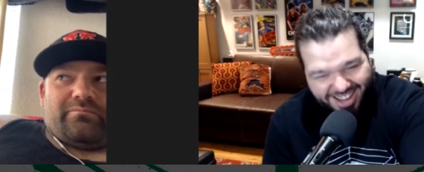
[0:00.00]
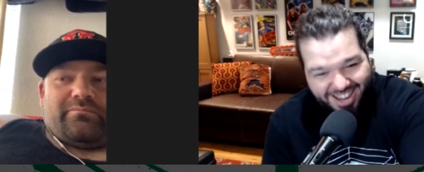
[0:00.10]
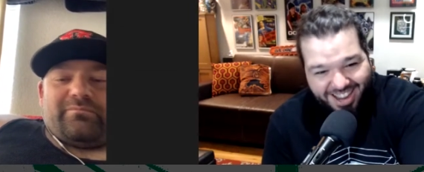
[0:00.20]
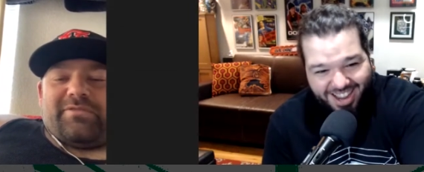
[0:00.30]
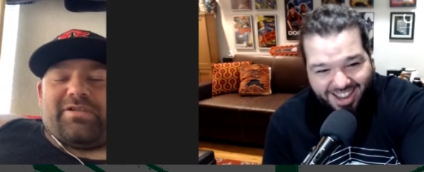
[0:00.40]

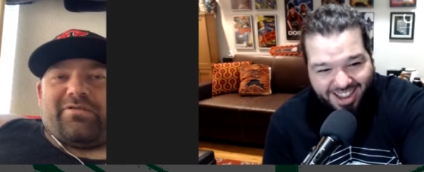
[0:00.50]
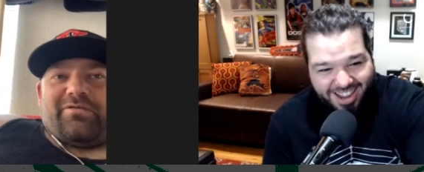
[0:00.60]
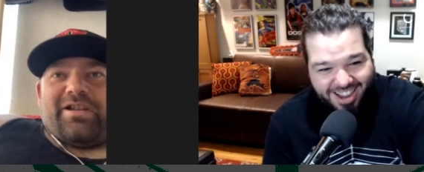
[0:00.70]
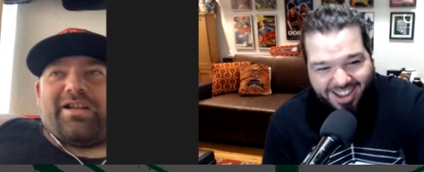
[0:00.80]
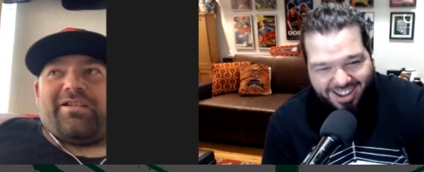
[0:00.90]
Speaker 1: no
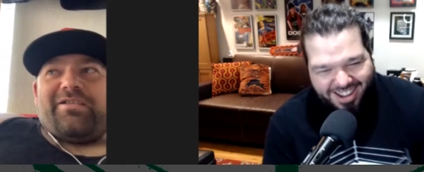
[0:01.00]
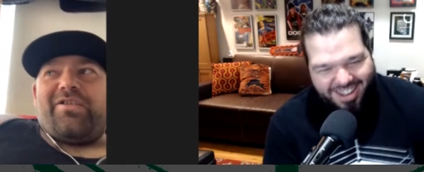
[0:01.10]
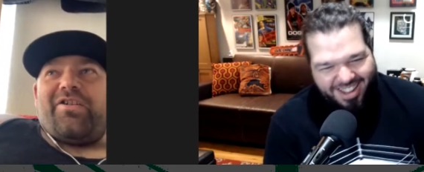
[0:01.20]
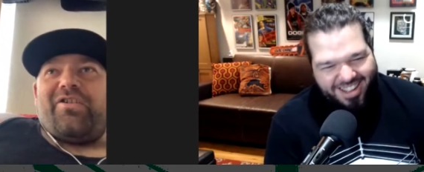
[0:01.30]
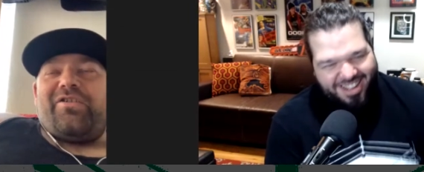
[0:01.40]
not at
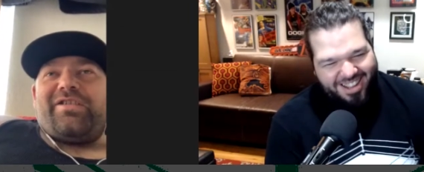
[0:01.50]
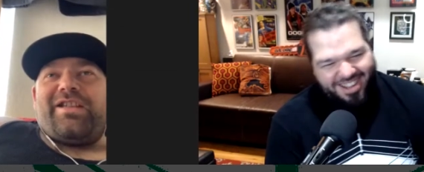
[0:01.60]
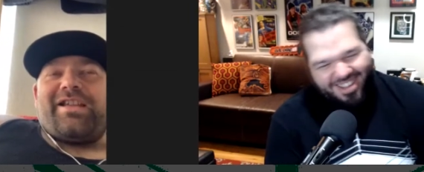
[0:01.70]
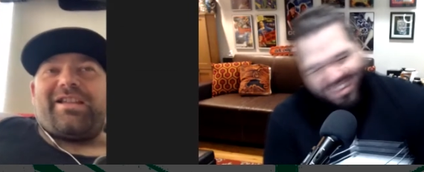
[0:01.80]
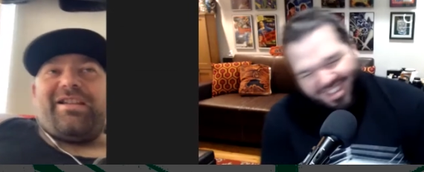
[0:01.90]
all
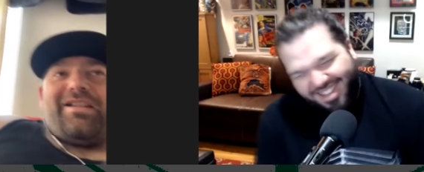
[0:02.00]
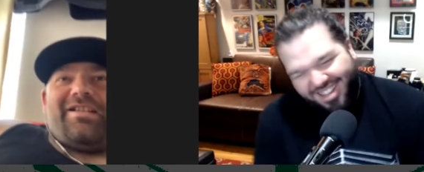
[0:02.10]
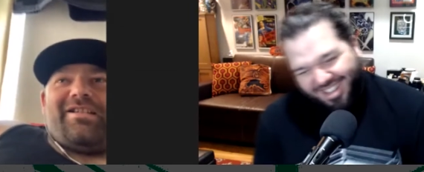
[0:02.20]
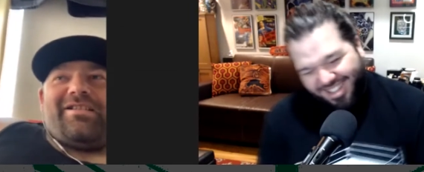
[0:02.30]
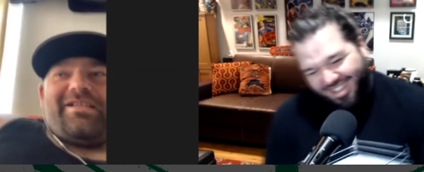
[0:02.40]
like
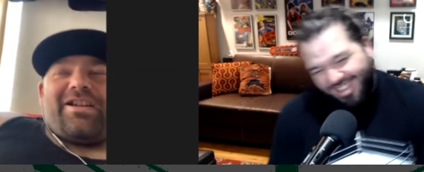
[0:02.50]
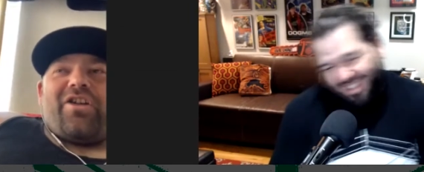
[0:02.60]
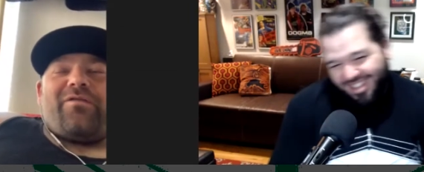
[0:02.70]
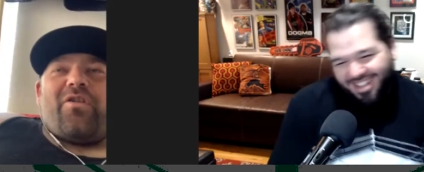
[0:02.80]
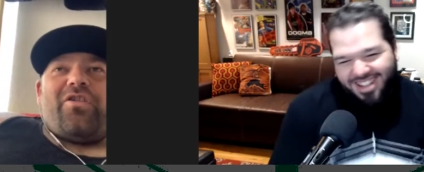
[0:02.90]
like out
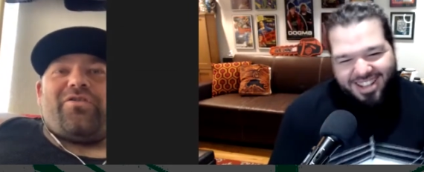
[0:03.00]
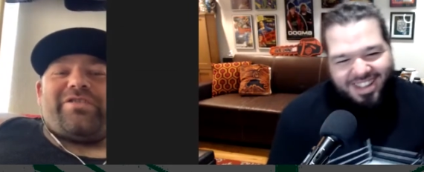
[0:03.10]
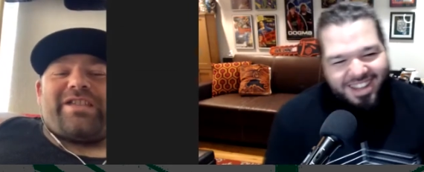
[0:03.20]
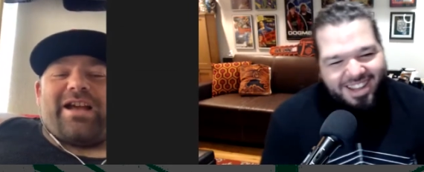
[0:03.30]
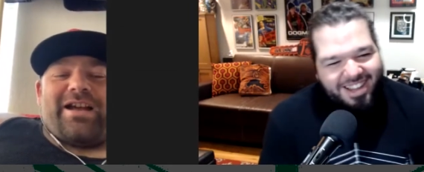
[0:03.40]
of all
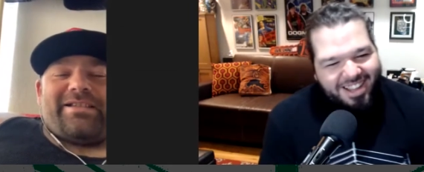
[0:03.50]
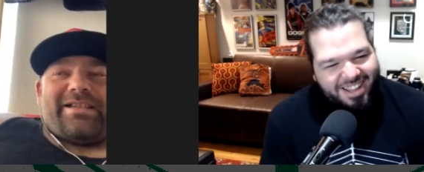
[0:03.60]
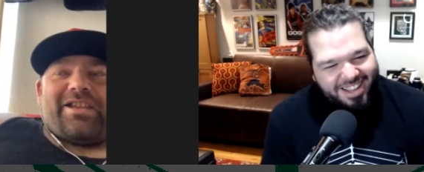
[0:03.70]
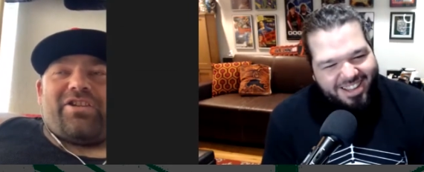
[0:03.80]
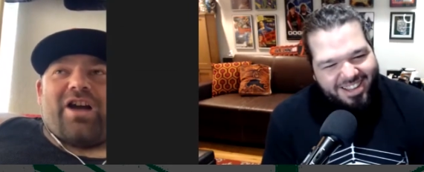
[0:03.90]
those guys
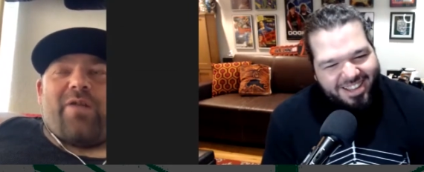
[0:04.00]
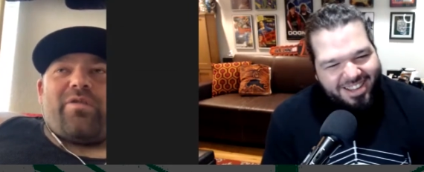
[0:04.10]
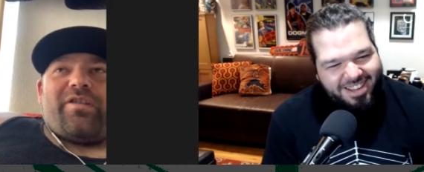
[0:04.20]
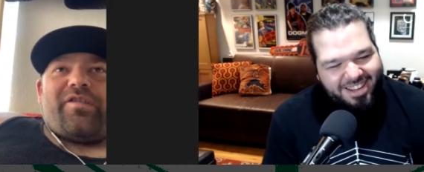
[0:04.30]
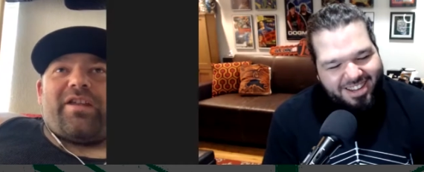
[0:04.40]
like i would
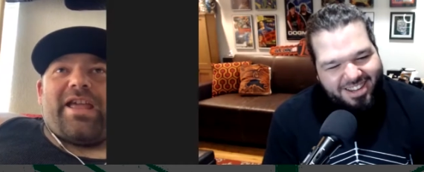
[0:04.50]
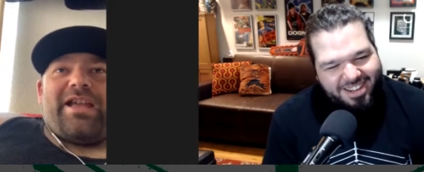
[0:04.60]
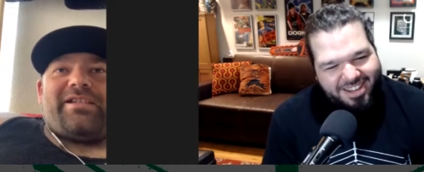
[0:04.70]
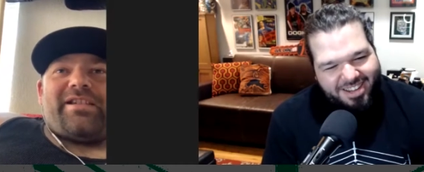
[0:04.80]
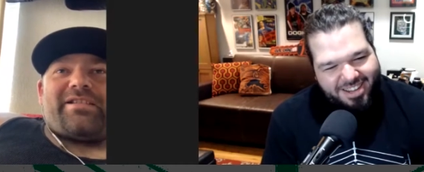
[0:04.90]
have thought
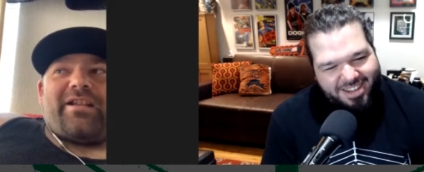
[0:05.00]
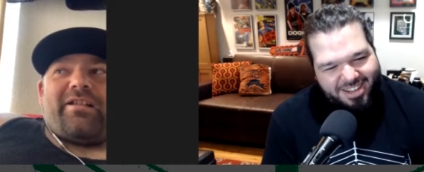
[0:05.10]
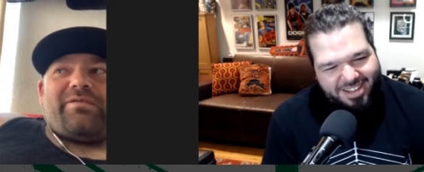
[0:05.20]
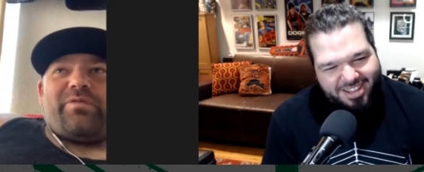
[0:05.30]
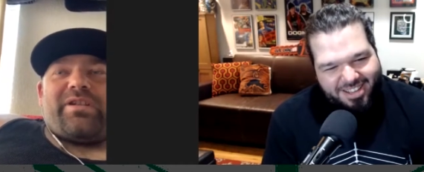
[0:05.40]
aj
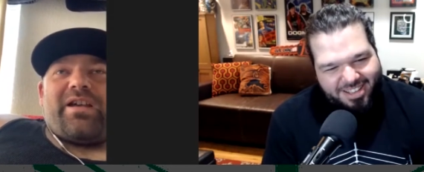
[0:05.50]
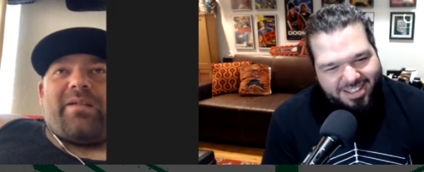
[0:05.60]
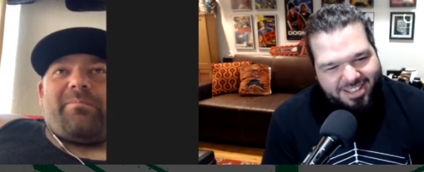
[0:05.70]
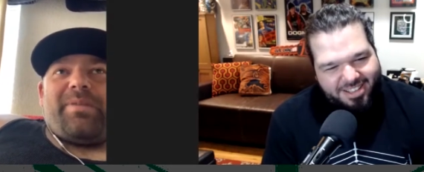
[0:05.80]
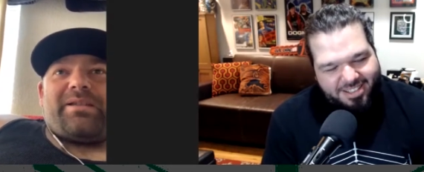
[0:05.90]
styles would have
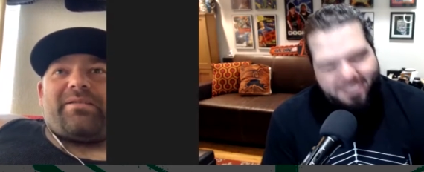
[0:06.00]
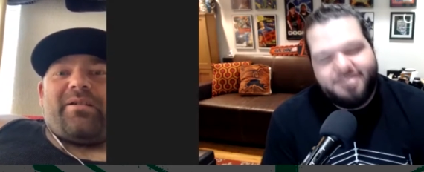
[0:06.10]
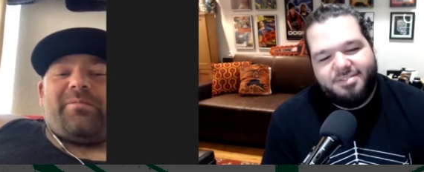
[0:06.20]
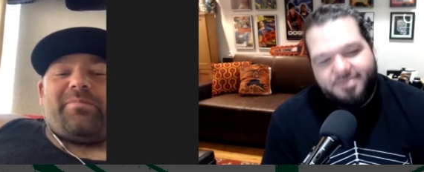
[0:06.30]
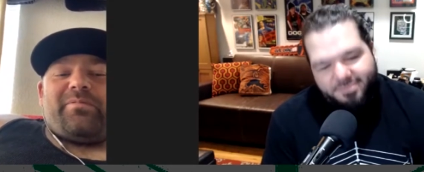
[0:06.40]
gotten picked
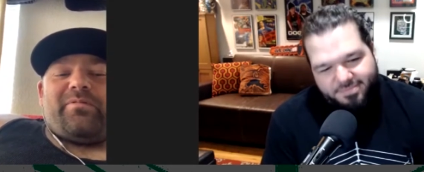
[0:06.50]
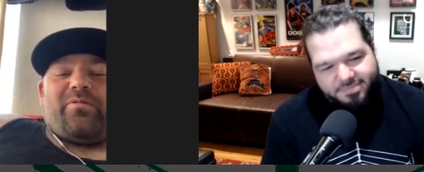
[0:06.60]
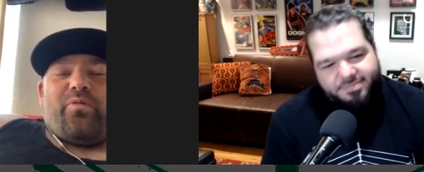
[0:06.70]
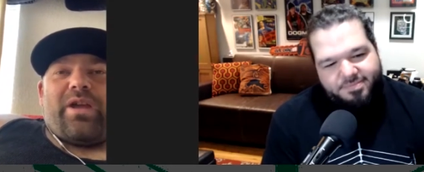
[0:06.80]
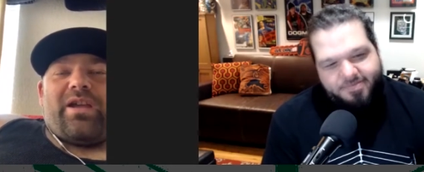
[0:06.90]
up
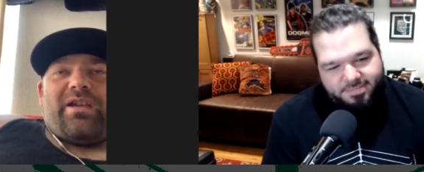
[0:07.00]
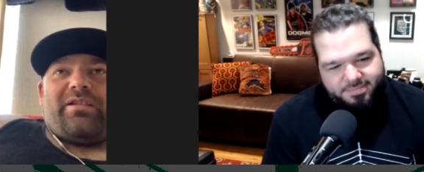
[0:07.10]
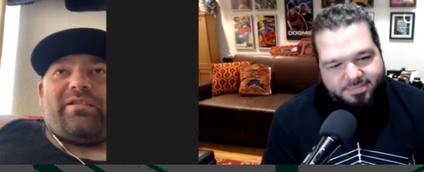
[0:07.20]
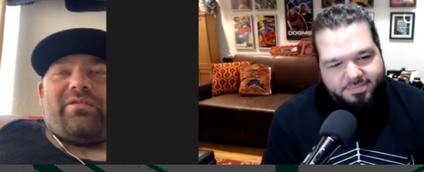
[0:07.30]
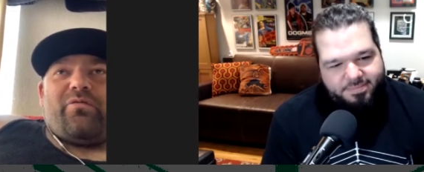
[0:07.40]

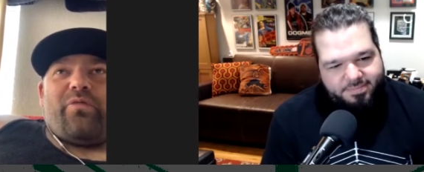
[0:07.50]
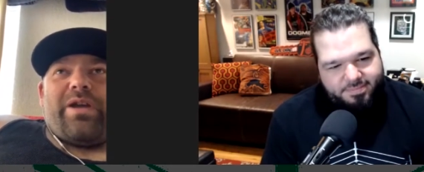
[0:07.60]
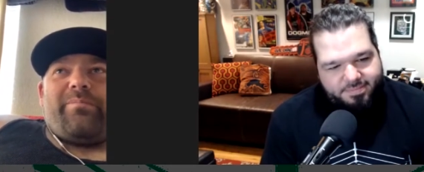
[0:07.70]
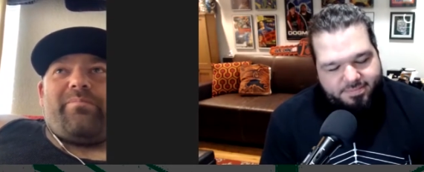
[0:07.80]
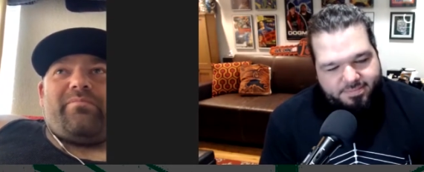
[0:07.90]
way
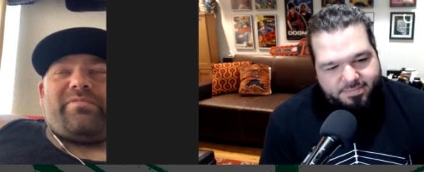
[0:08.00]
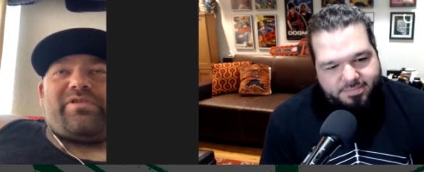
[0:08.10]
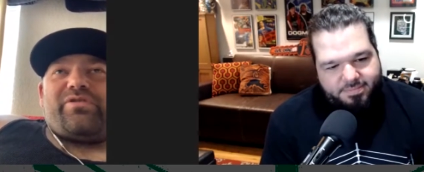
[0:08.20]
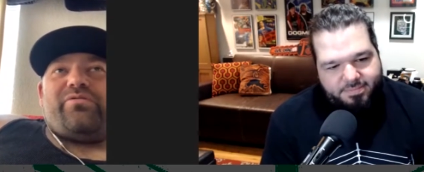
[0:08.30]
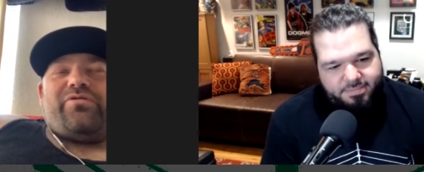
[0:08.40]
way
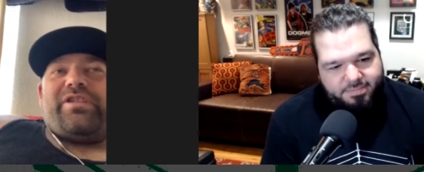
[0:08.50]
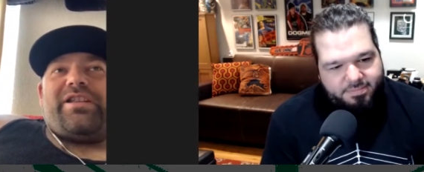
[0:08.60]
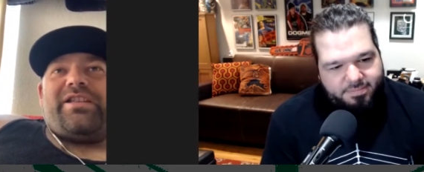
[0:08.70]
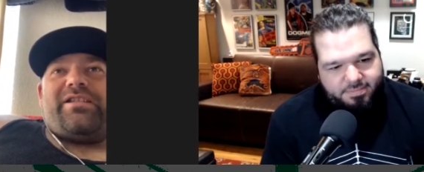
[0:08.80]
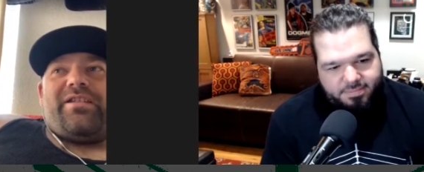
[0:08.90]
sooner than
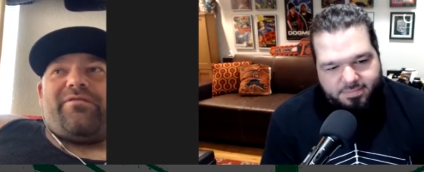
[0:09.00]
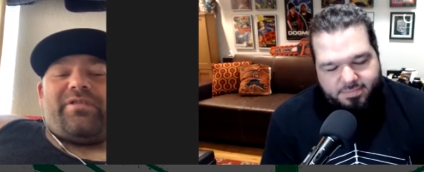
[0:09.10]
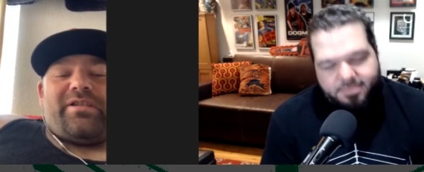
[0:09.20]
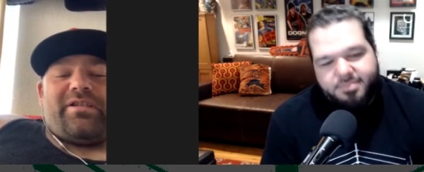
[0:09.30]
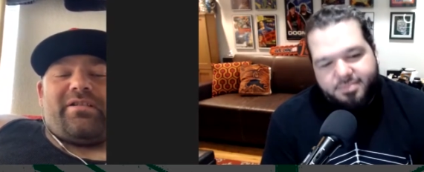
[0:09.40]
he ever
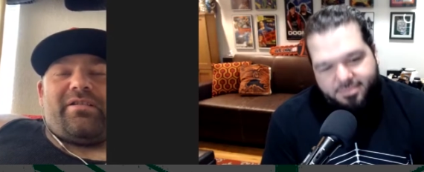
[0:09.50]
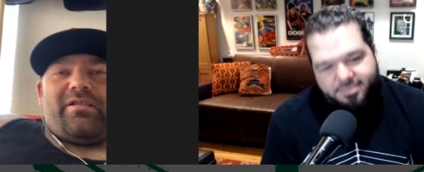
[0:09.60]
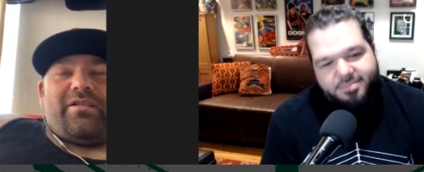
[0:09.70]
did